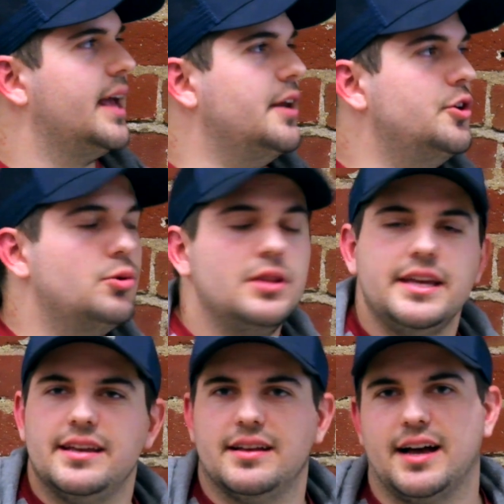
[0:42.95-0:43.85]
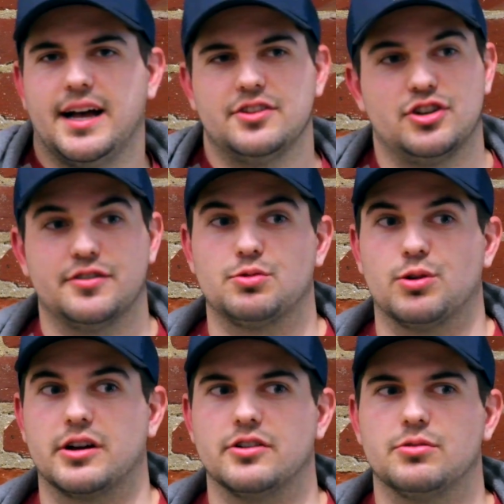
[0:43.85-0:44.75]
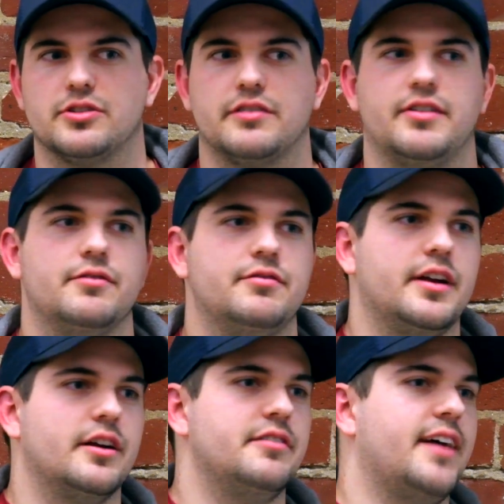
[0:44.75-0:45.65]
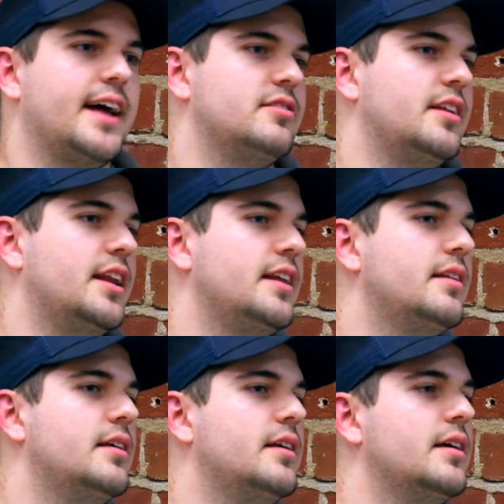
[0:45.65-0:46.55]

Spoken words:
And newly, service workers, which I find very fascinating.